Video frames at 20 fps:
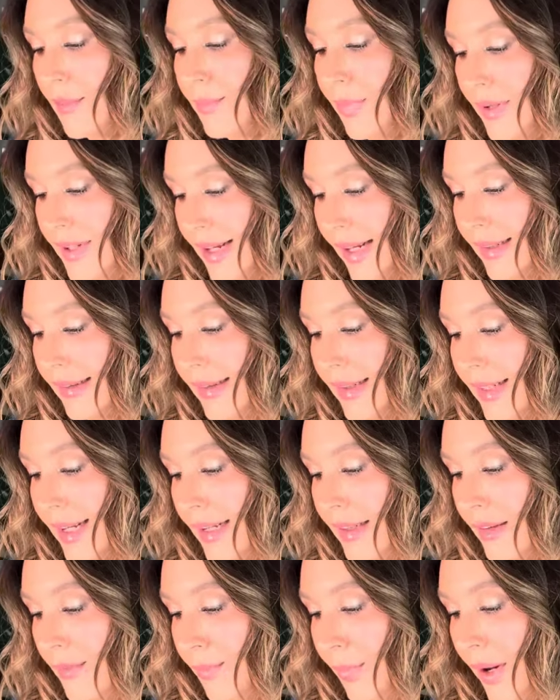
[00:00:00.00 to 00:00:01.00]
protects
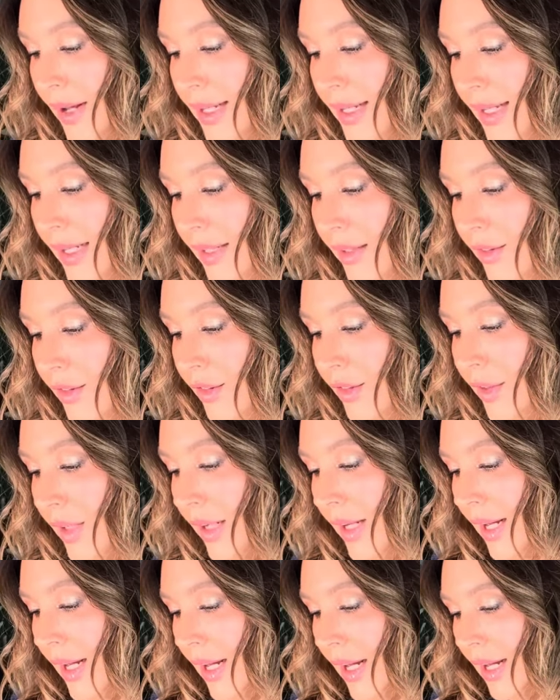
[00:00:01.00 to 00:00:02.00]
against breakage
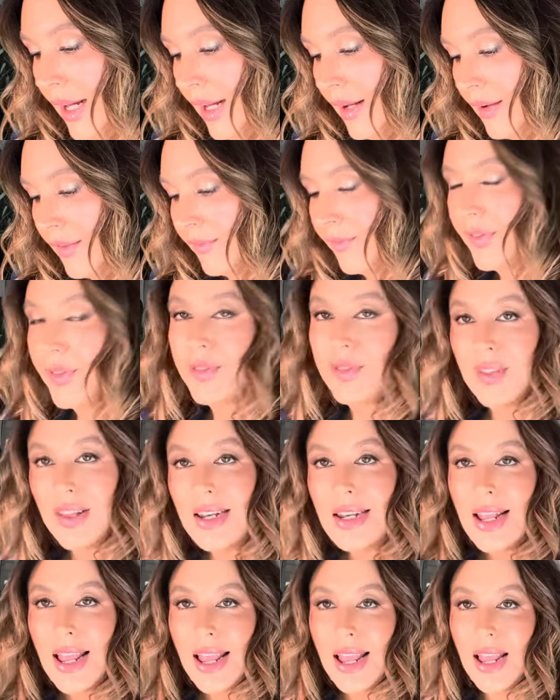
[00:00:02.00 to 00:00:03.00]
for thin
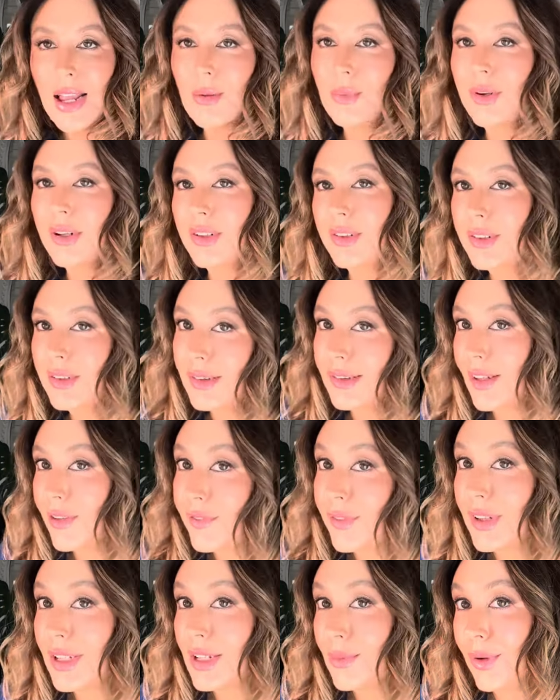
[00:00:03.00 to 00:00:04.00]
hair, which is
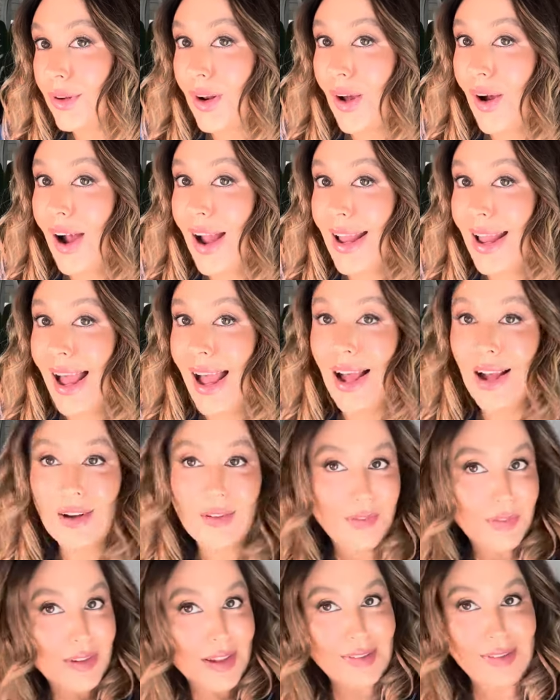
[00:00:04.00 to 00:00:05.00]
definitely what I have.
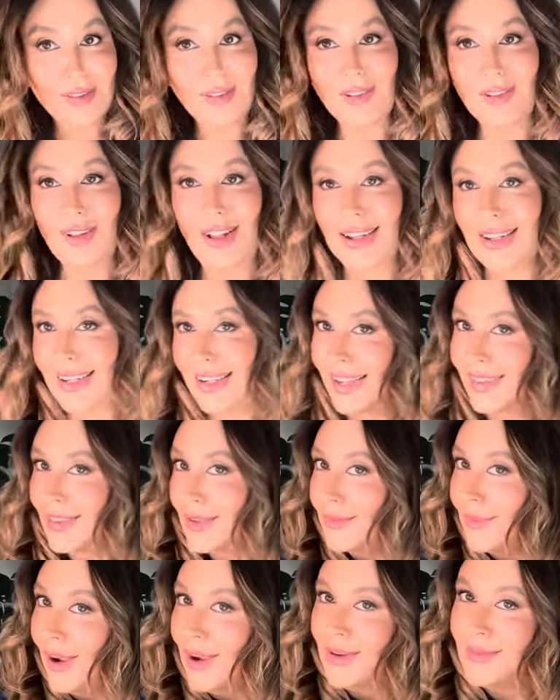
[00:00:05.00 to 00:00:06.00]
It doesn't look like it at the
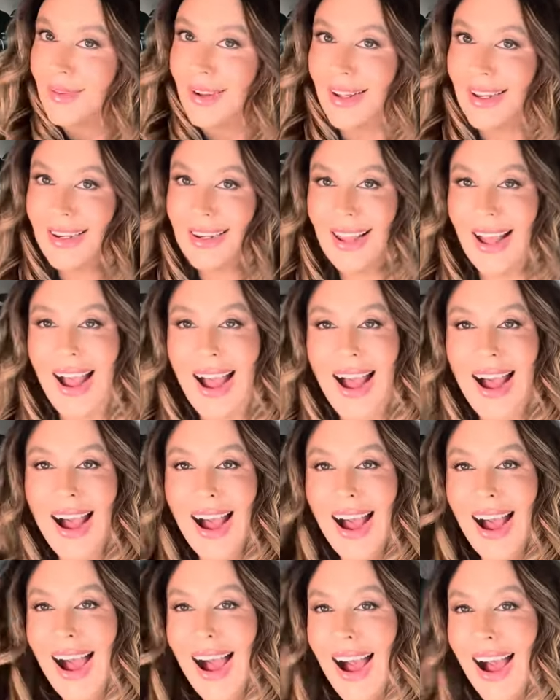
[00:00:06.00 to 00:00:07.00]
moment,
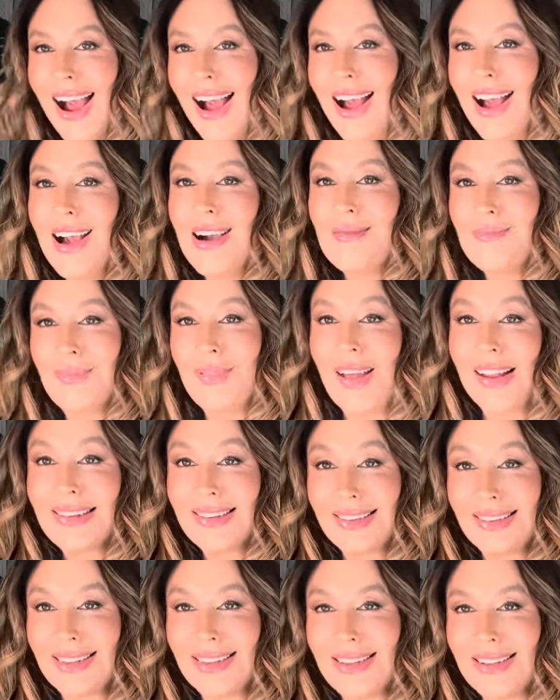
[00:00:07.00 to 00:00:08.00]
thanks
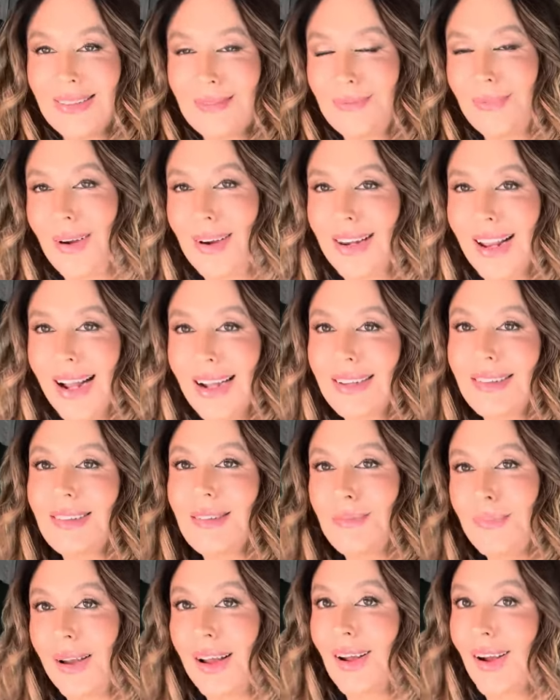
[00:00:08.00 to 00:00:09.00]
to these products,
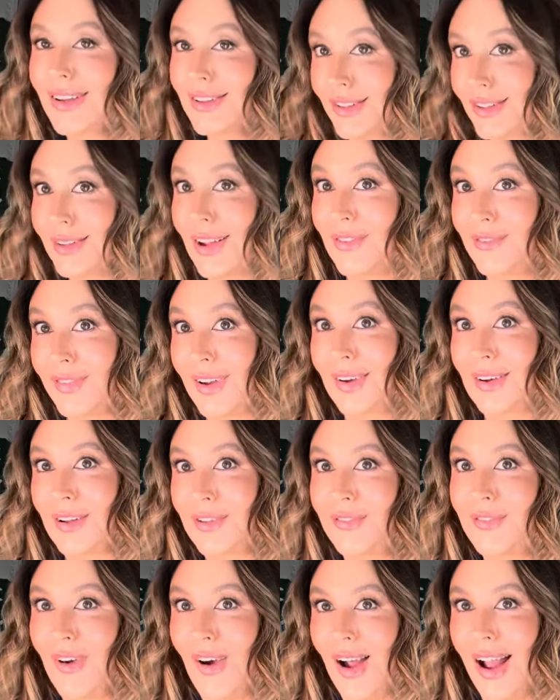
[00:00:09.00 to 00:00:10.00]
but I do have very
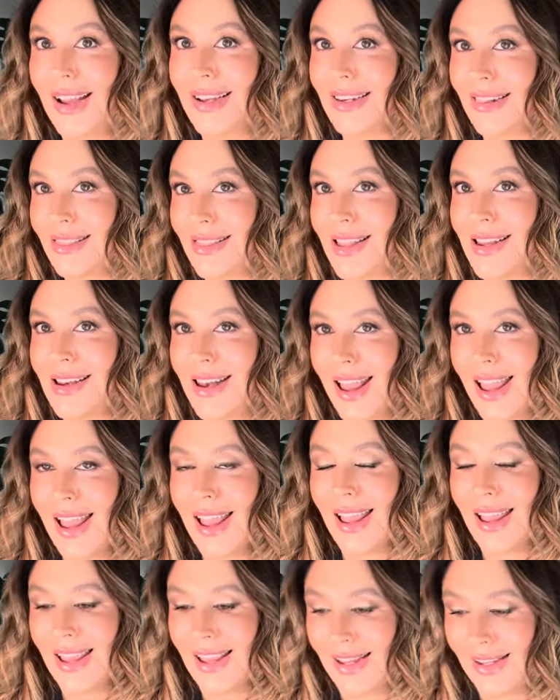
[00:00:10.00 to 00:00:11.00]
fine, thin
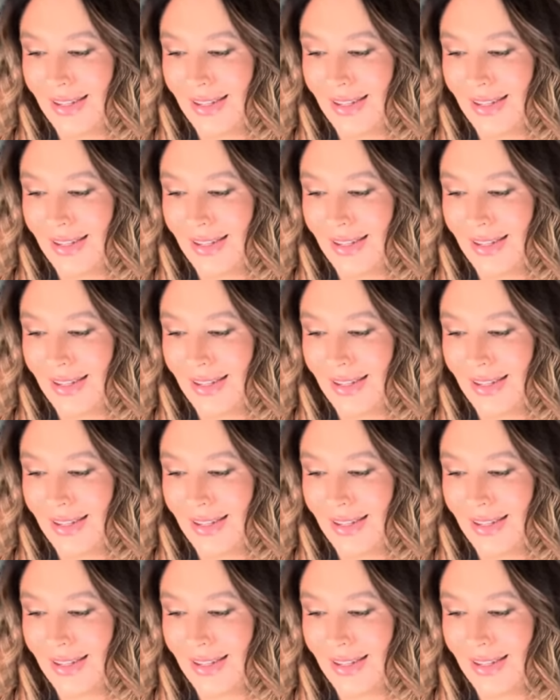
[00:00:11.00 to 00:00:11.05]
hair.